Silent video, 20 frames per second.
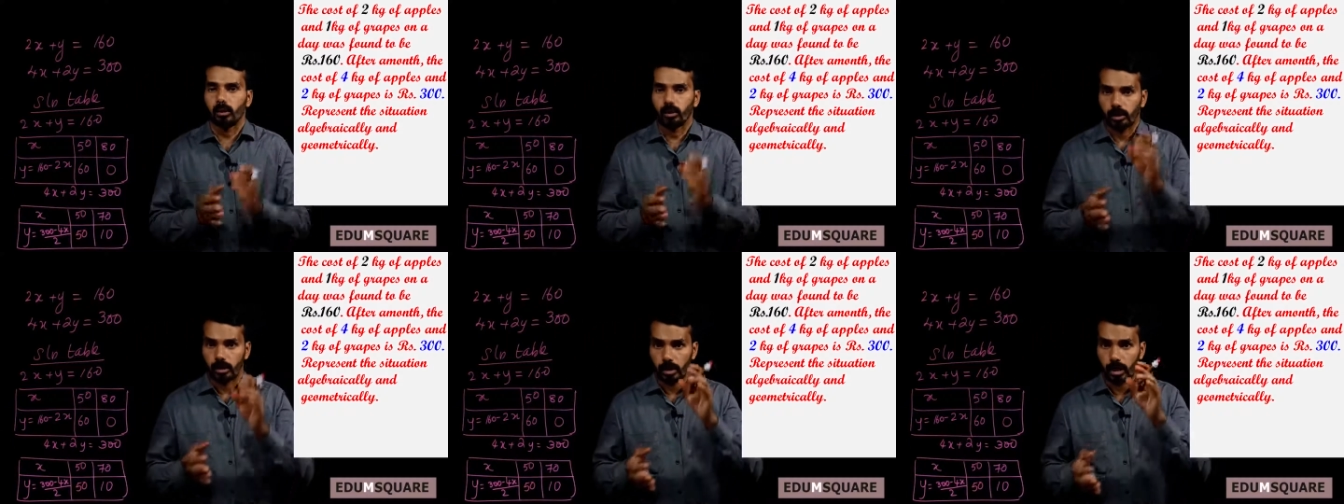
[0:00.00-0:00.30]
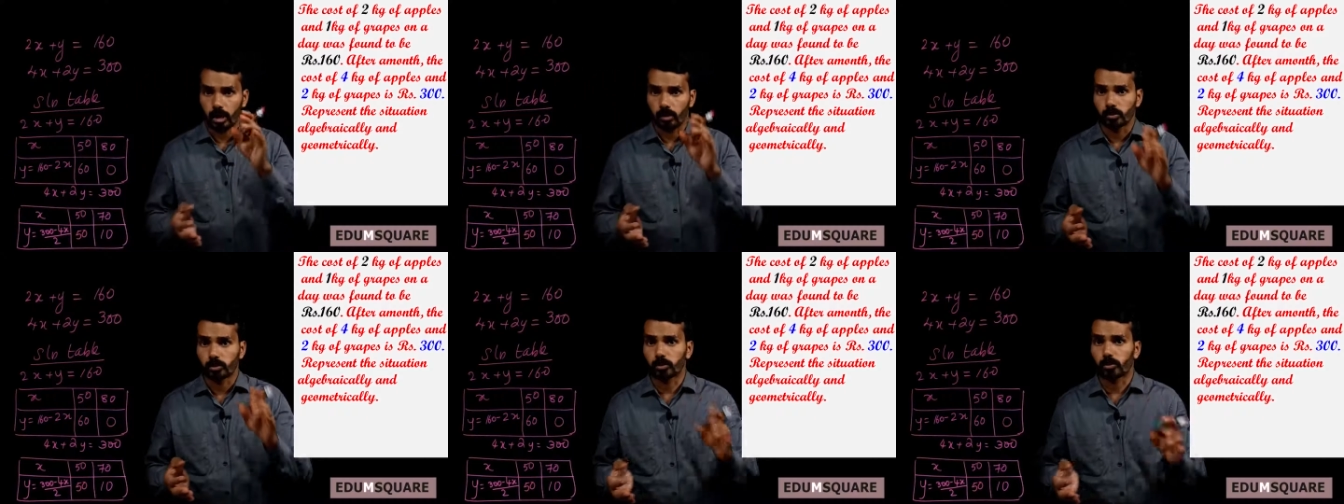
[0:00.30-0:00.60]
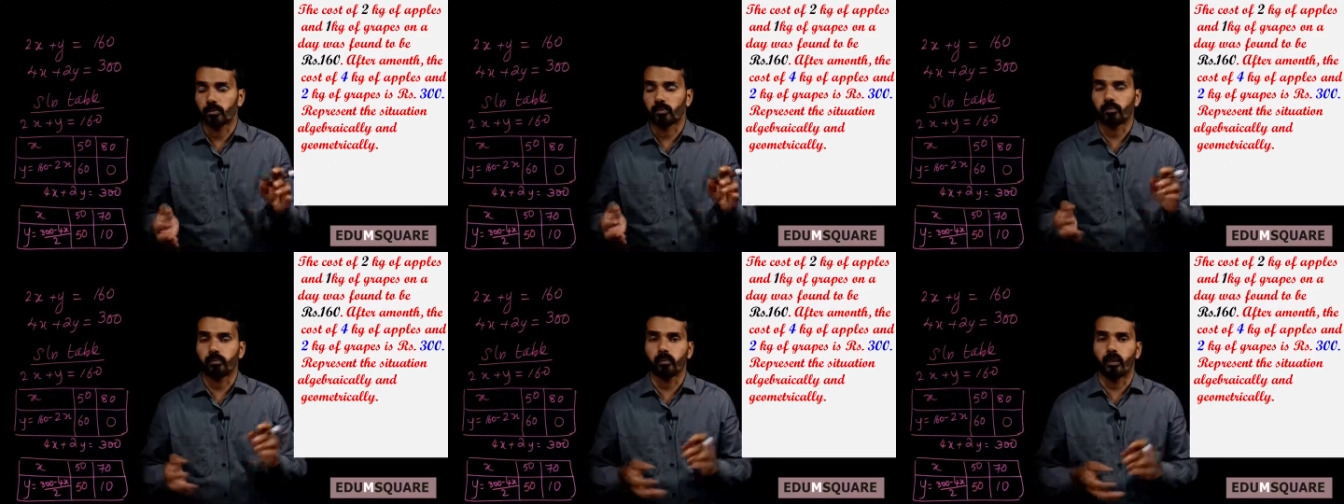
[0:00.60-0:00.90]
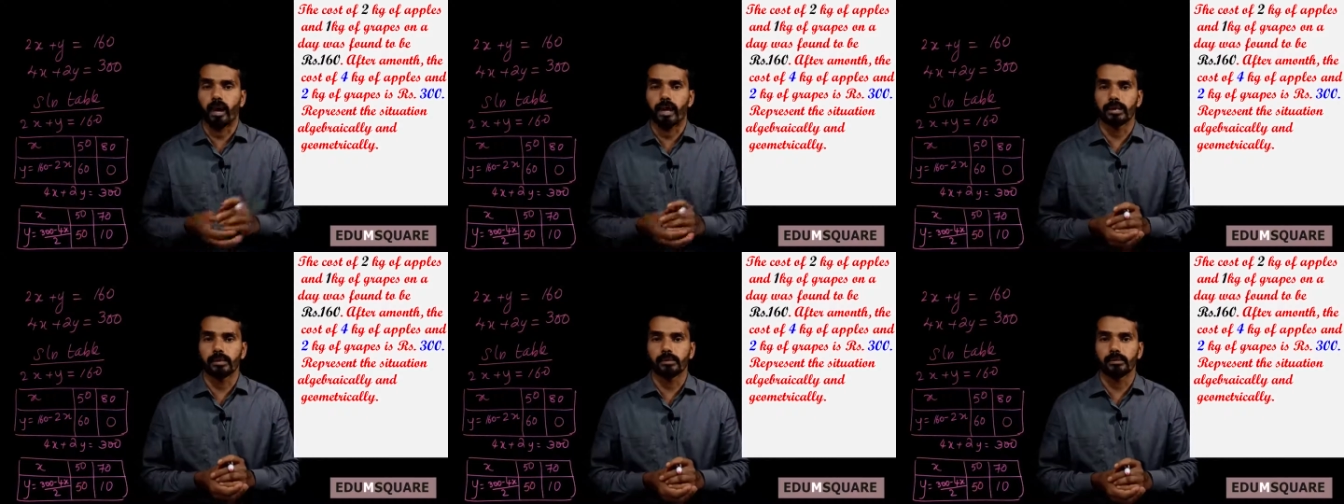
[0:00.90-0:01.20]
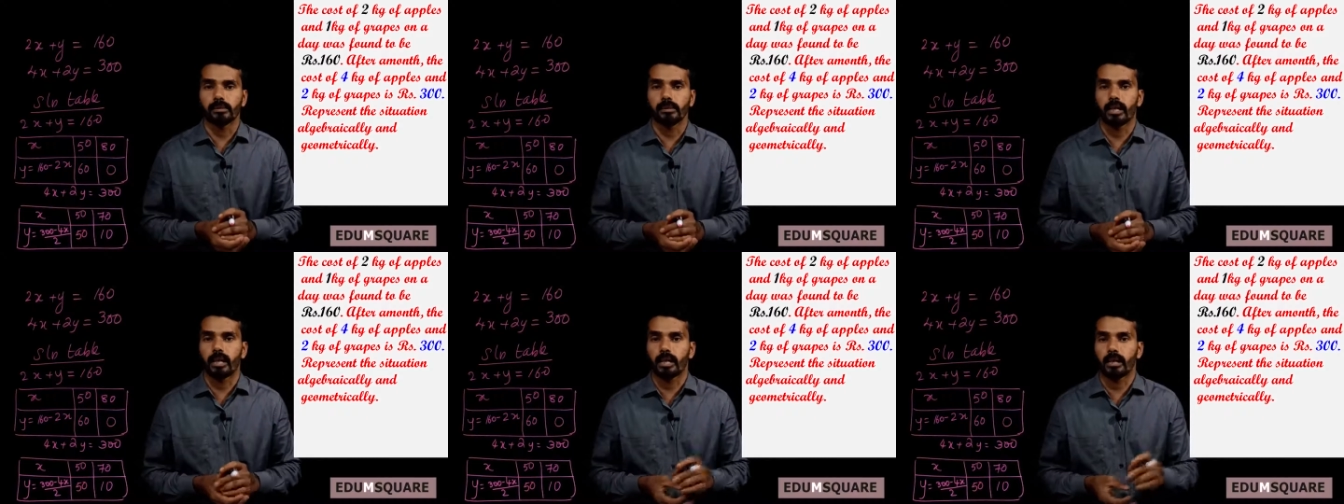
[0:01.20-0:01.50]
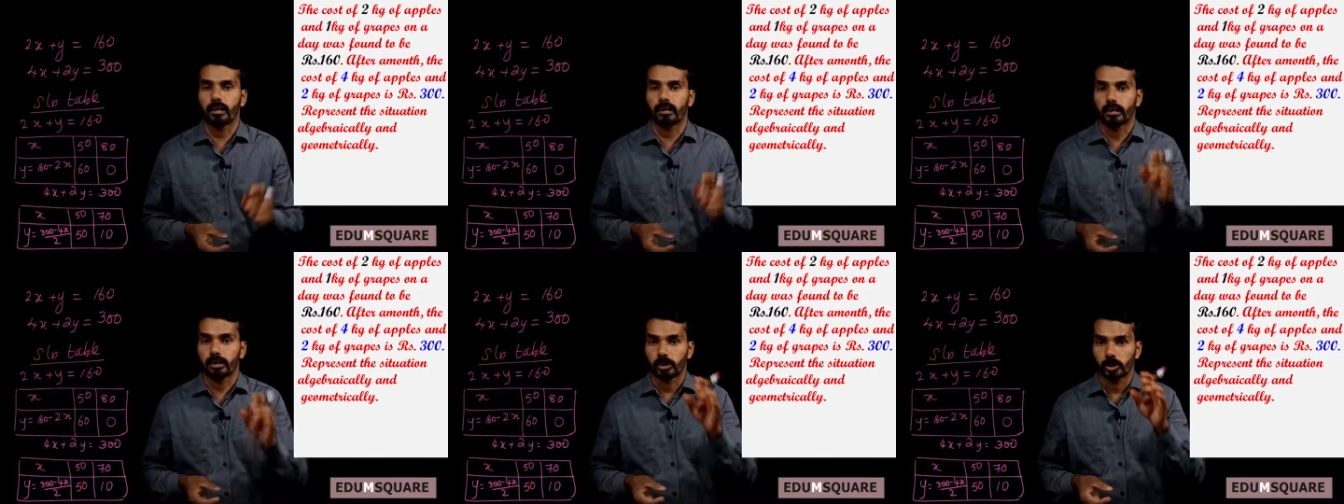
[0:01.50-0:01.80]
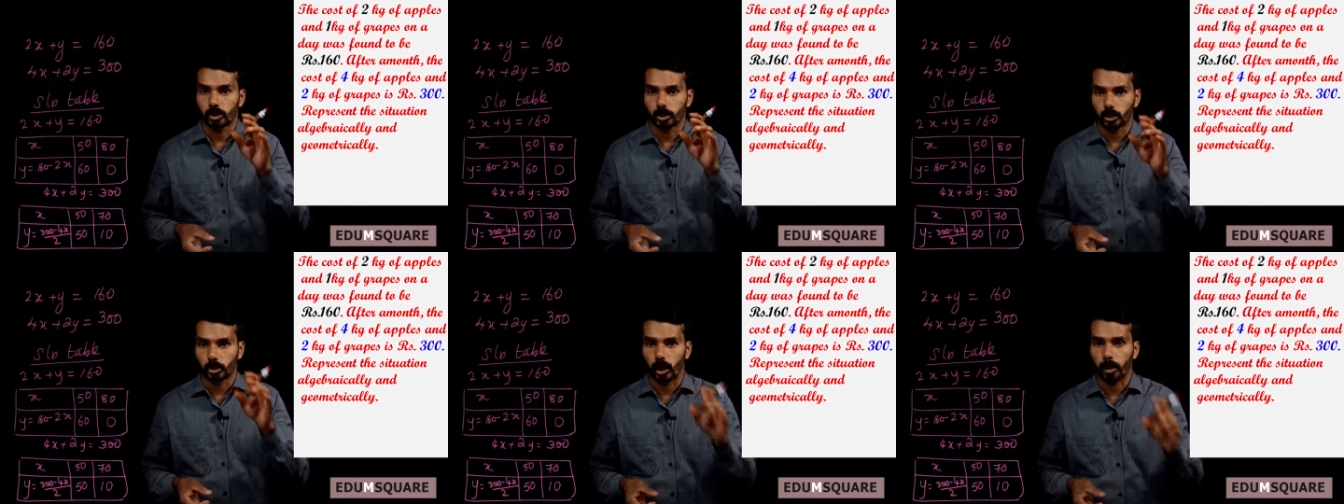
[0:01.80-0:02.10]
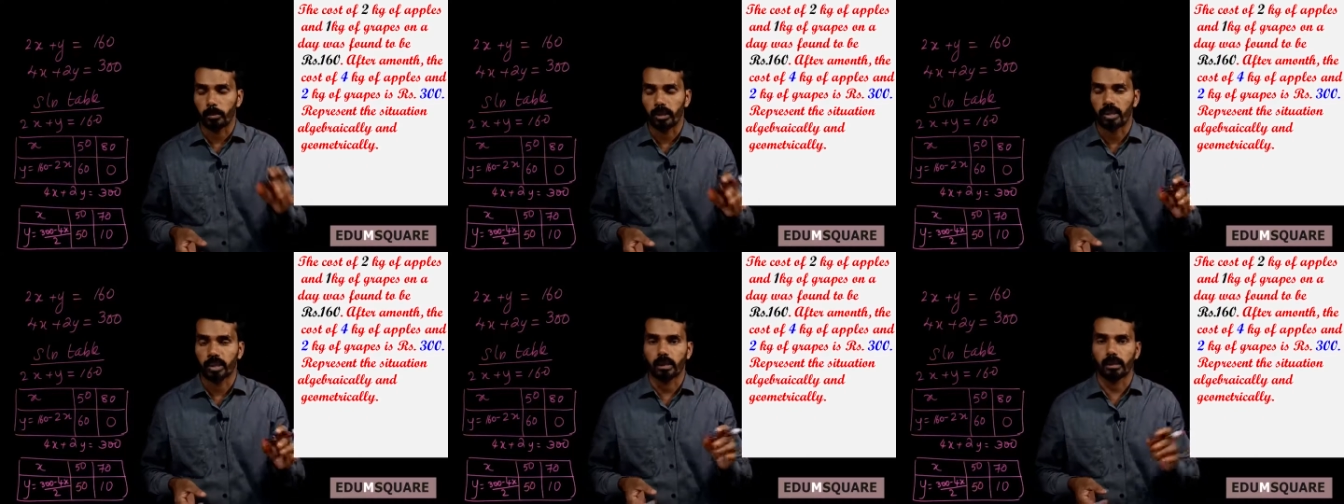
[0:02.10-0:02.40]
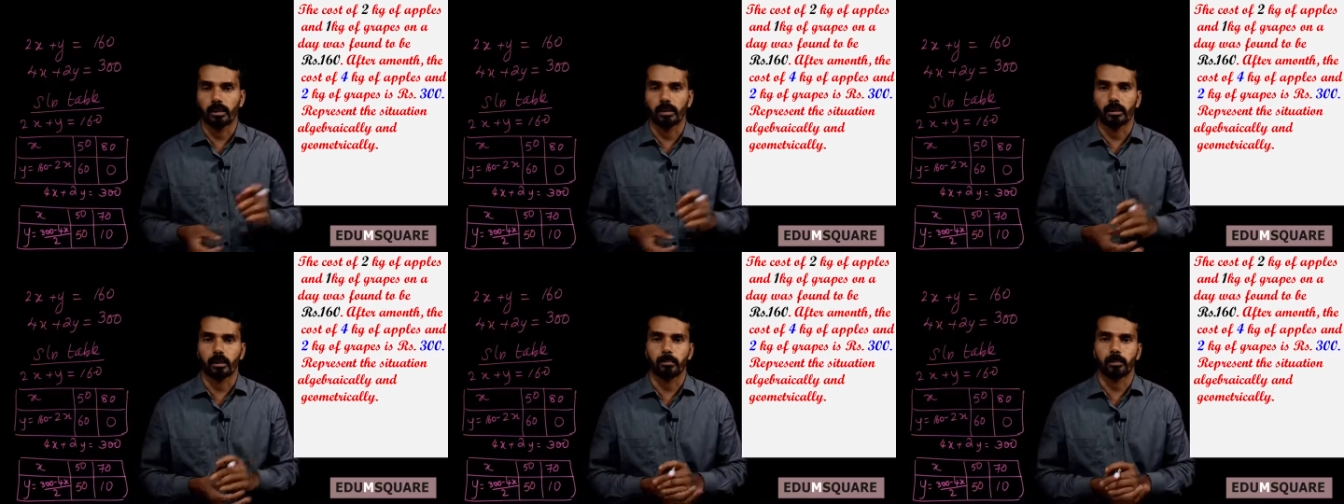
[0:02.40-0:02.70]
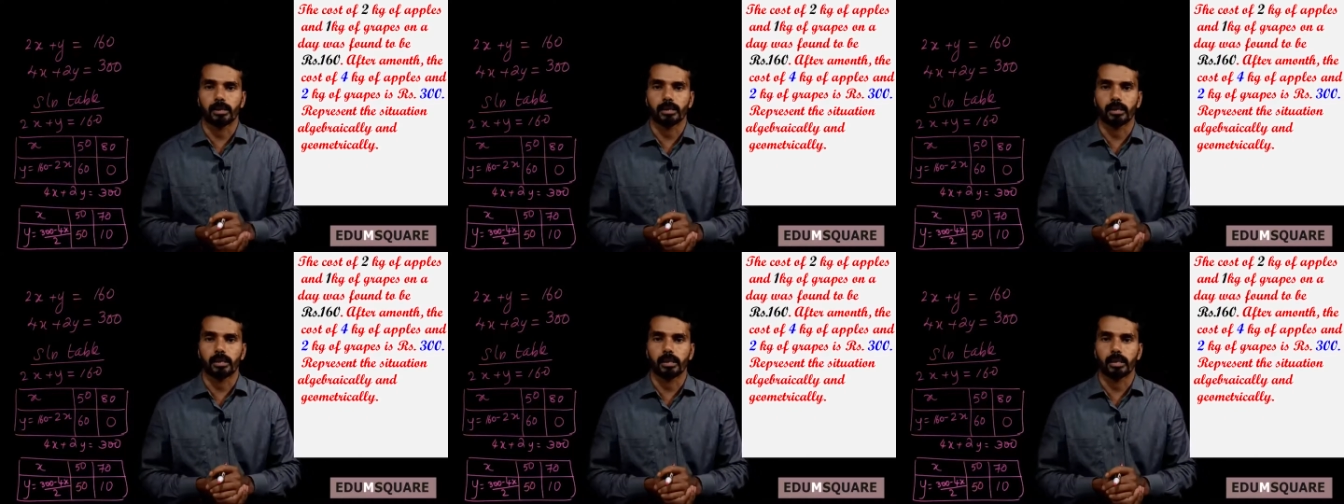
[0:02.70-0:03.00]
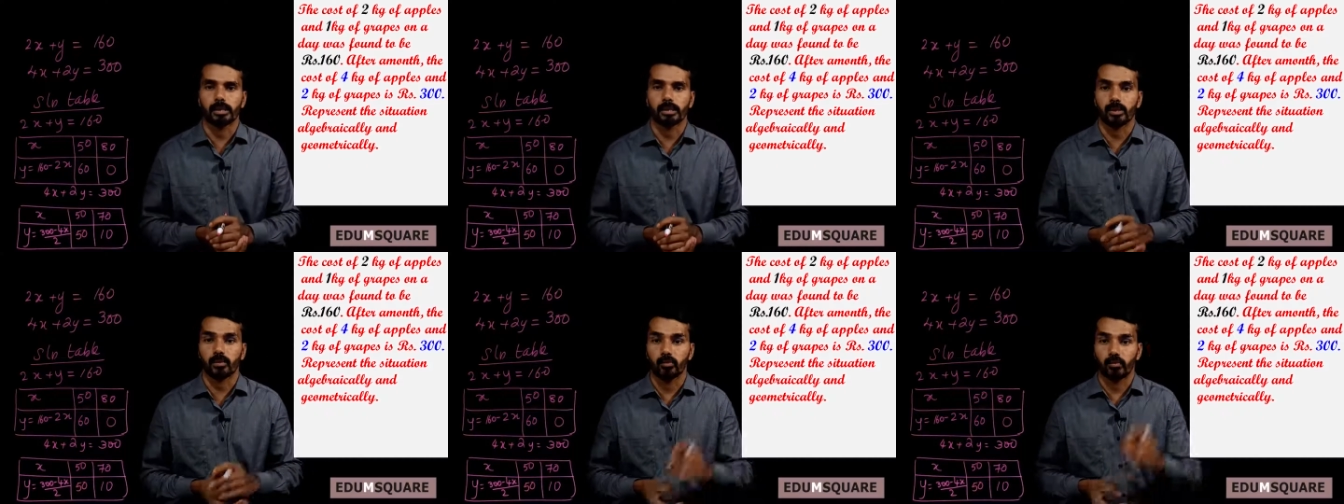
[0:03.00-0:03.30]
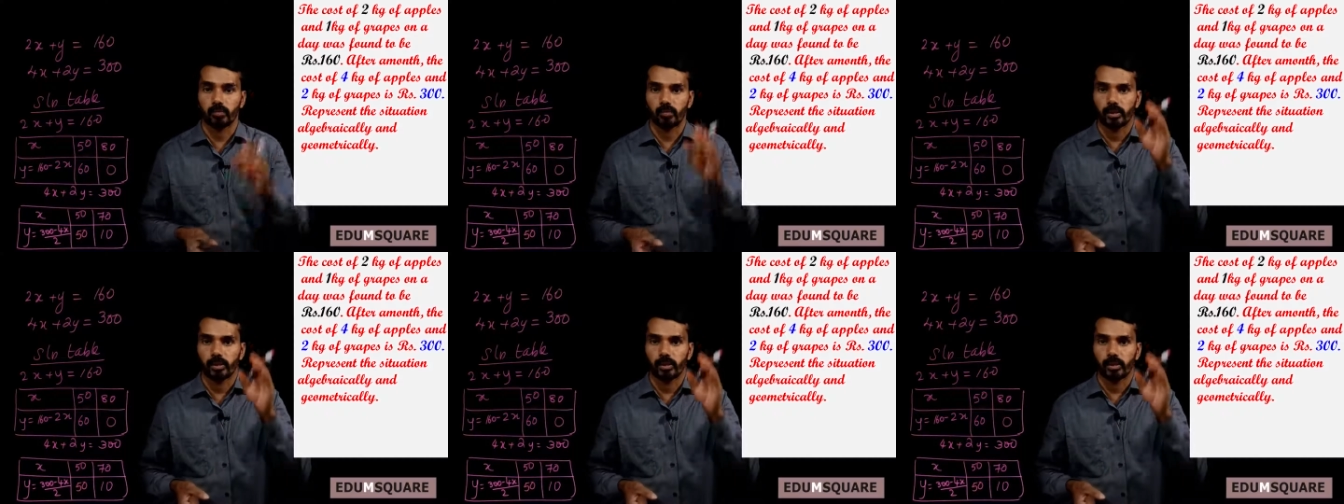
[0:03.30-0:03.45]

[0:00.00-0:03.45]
now to find the geometrical representation,